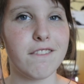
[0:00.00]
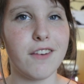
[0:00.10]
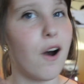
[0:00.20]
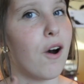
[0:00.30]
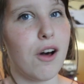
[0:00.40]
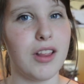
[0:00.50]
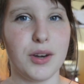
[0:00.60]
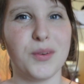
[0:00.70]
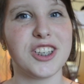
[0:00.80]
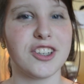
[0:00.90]
fall
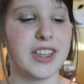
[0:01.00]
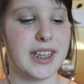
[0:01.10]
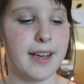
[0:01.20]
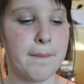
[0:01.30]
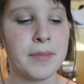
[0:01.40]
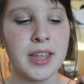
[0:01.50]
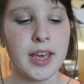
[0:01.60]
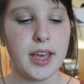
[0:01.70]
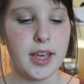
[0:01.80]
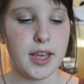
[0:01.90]
and wintry
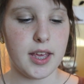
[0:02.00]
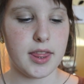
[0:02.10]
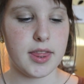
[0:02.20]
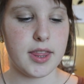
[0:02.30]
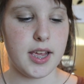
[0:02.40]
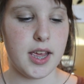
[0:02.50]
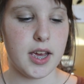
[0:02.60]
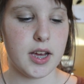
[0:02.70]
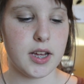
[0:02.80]
in the